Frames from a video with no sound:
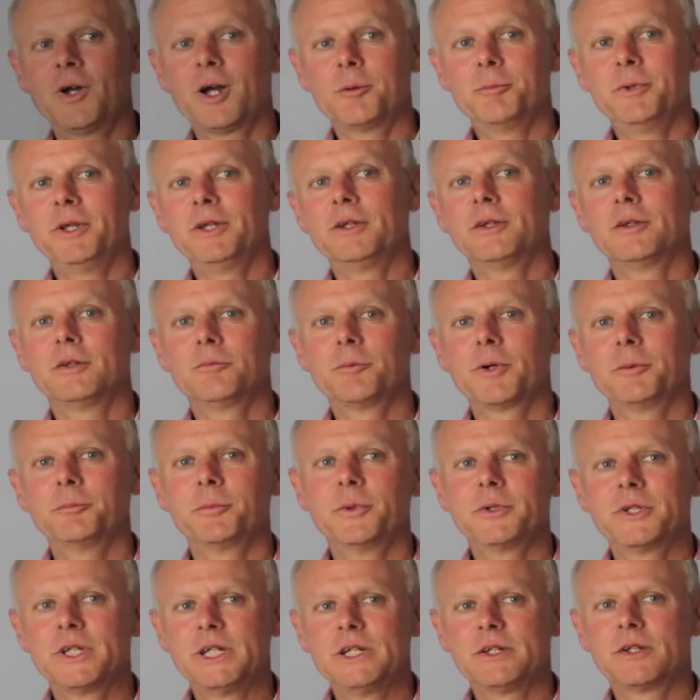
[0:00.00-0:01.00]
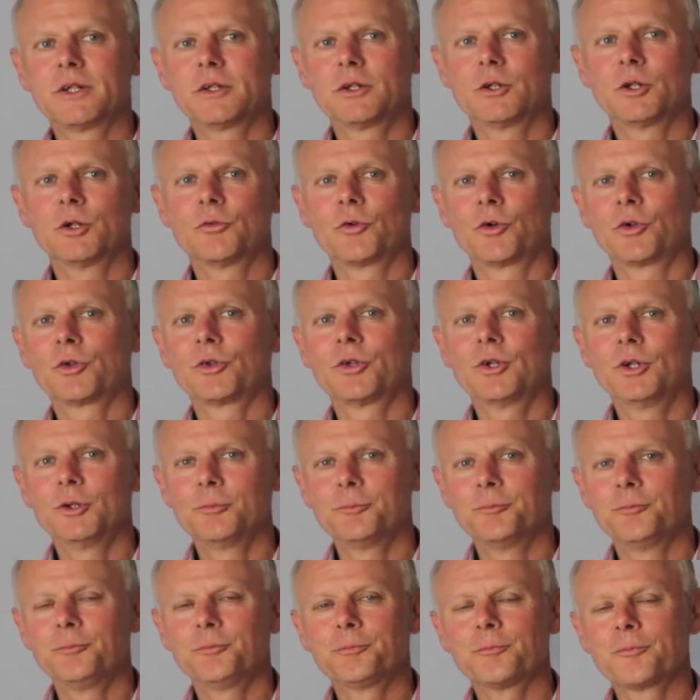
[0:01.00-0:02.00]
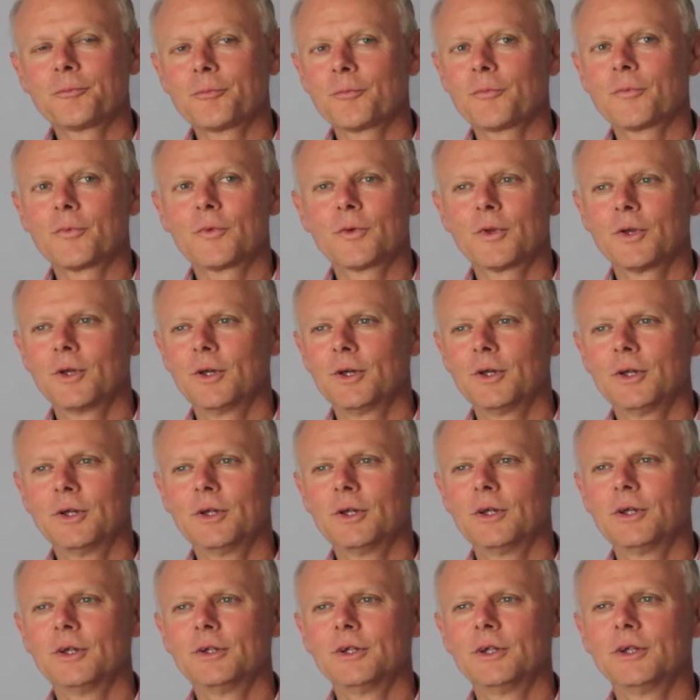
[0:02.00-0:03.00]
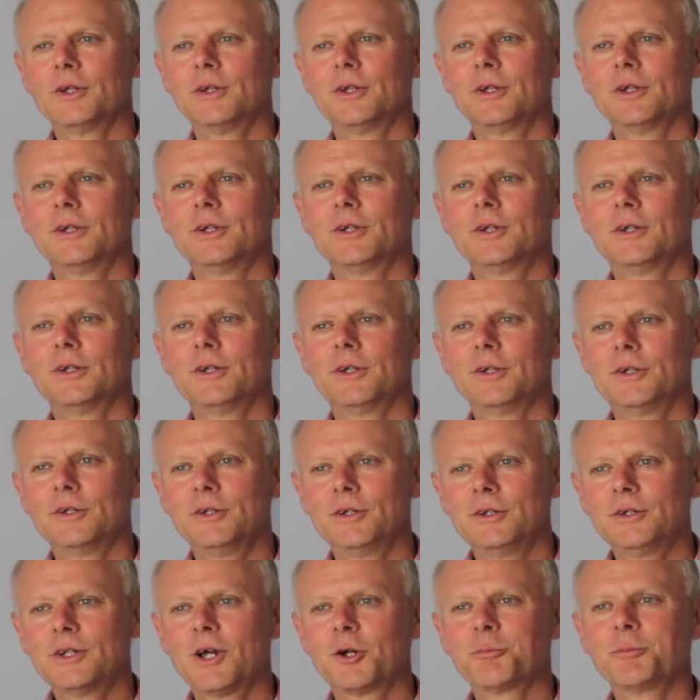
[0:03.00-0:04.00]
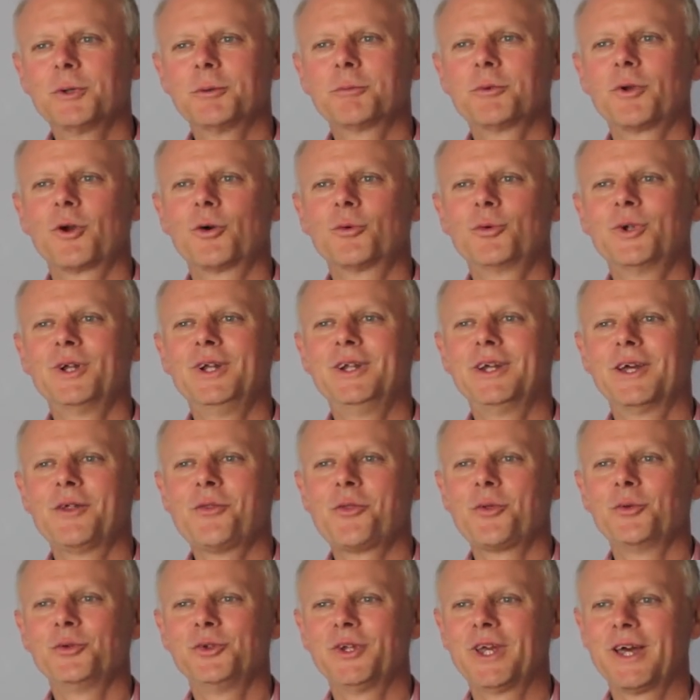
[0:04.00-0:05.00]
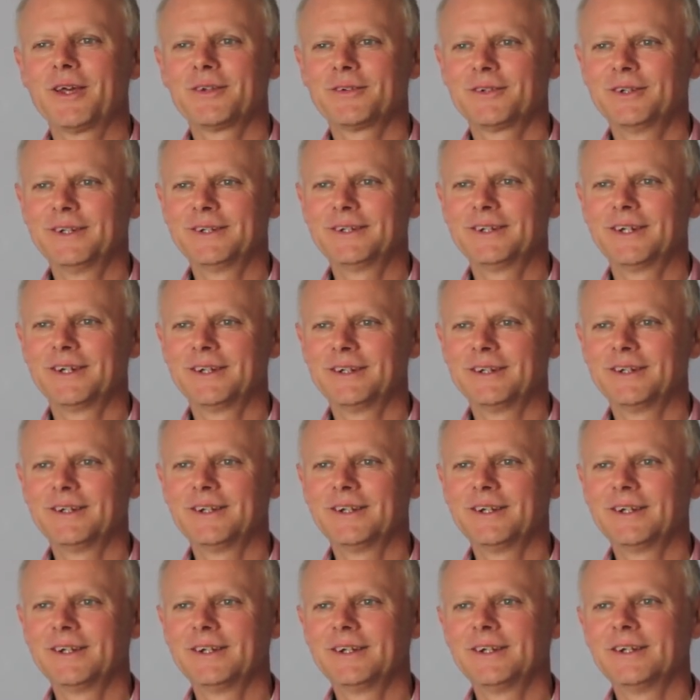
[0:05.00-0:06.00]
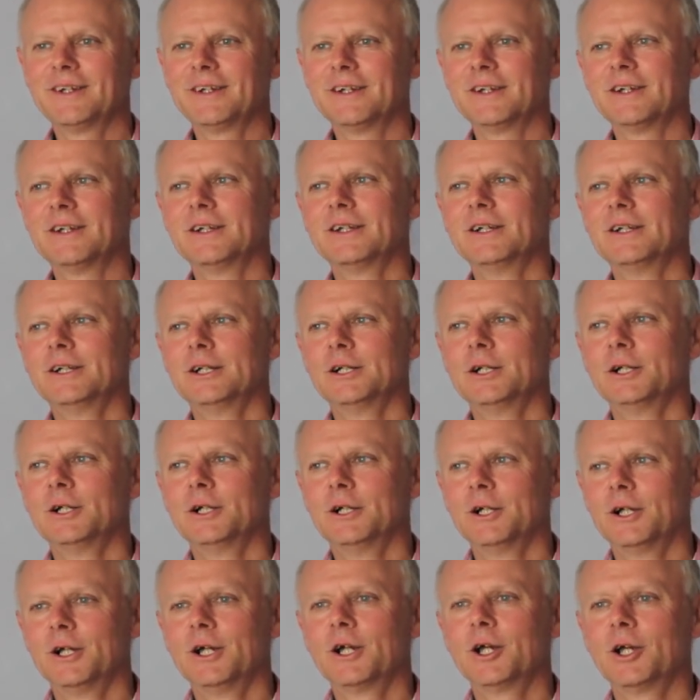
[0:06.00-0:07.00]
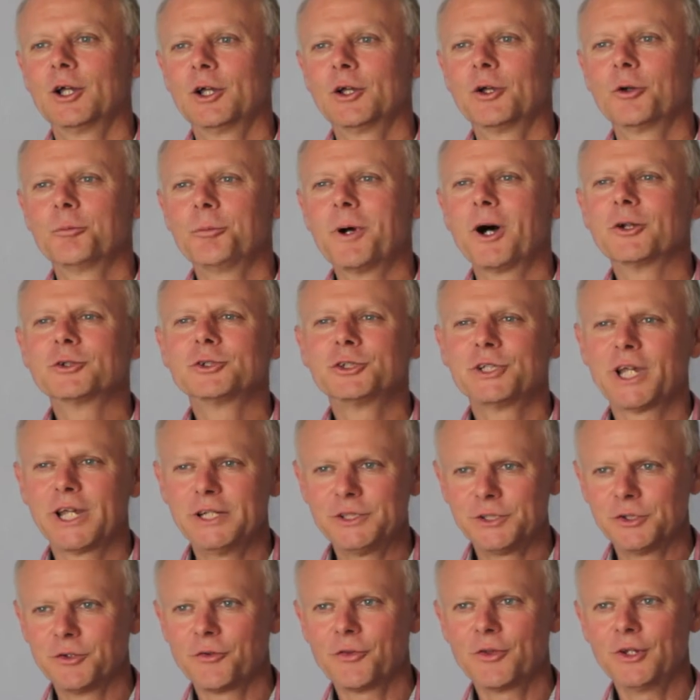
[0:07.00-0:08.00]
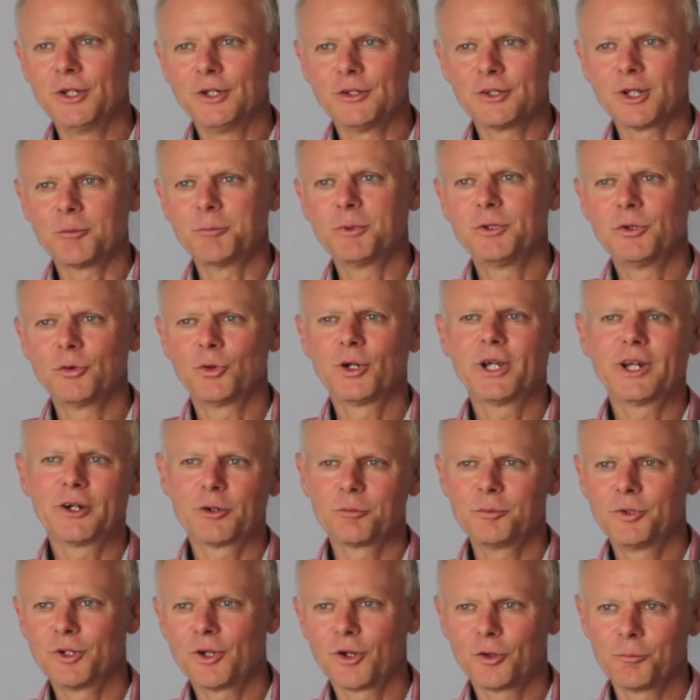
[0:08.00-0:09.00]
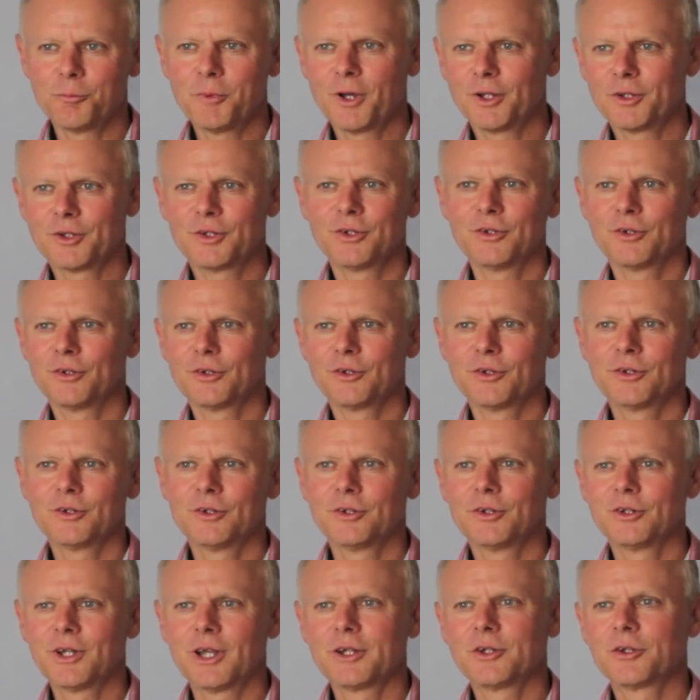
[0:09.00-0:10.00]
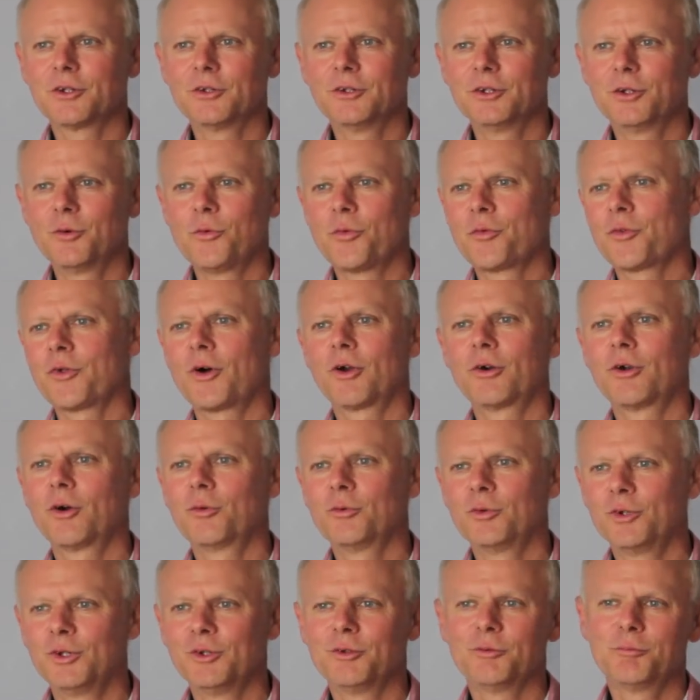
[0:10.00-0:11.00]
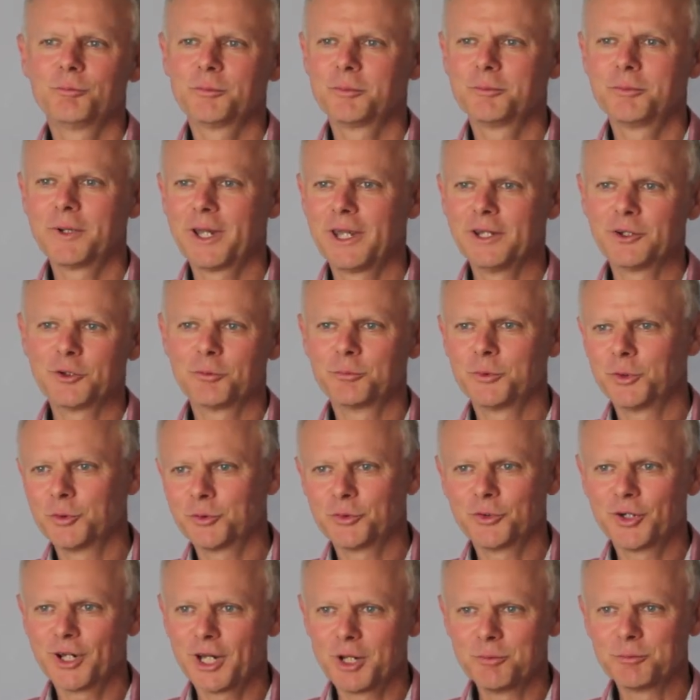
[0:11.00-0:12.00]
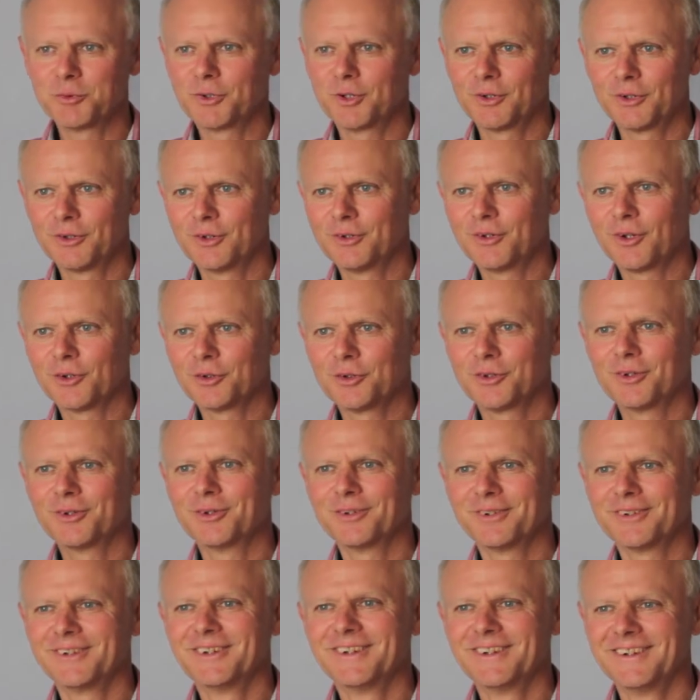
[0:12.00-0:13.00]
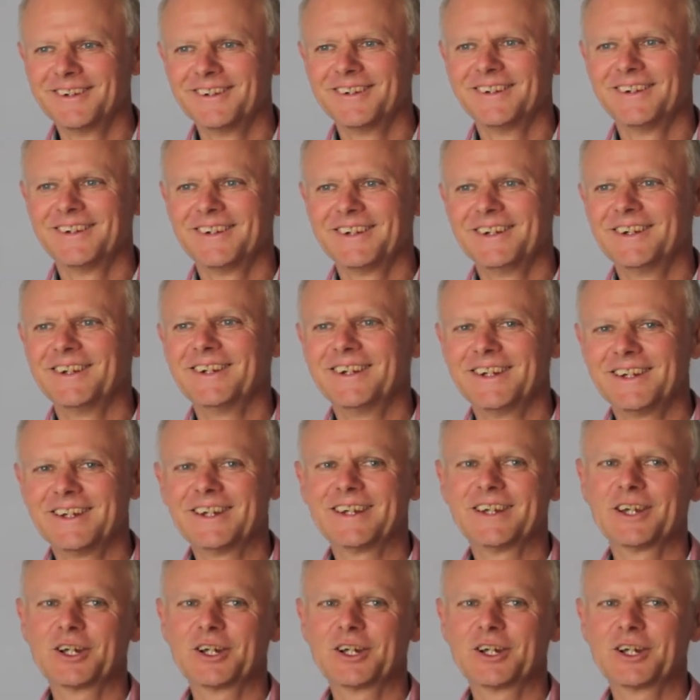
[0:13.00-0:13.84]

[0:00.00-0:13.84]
I mean, when we teach at the university, uh, the, the young people are really enthusiastic and, and uh, about changing things. I mean, you hear a lot about that youth are only playing computer games and not uh, uh,